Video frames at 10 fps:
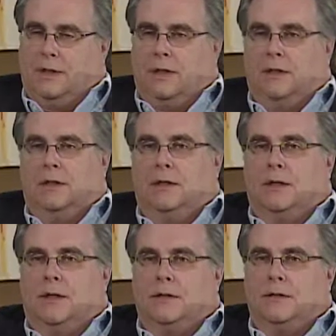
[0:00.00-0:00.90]

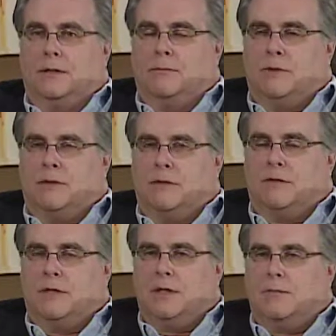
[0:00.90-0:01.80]
But the
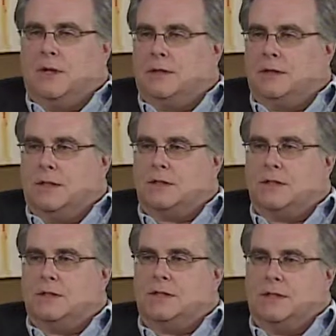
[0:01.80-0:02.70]
thing about
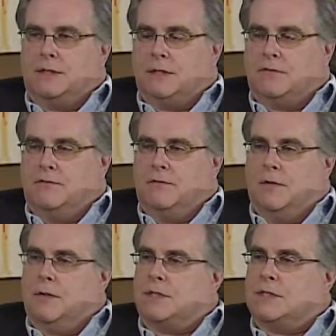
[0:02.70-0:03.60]
addictions is it's
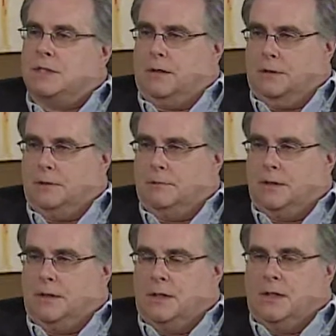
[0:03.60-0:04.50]
very subtle,
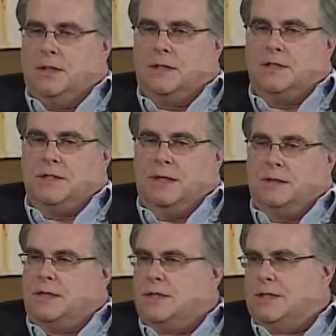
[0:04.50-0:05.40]
is that,
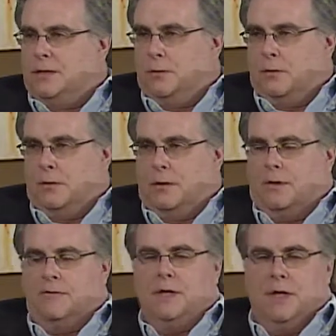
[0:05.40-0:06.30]
as I said earlier,
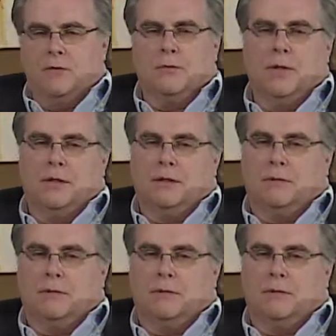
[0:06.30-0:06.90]
I've never met